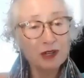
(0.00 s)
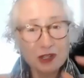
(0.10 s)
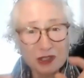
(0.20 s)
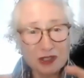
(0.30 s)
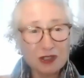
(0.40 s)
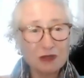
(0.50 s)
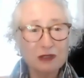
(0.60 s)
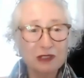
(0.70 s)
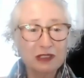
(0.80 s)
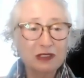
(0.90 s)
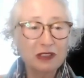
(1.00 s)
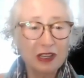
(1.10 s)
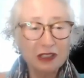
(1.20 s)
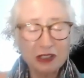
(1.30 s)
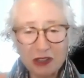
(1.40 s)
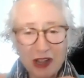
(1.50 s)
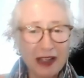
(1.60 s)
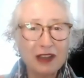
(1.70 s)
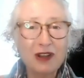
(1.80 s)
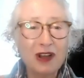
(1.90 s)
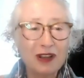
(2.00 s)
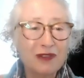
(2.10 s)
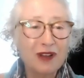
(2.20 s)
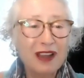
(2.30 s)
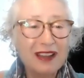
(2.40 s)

could just do a little add-on, right?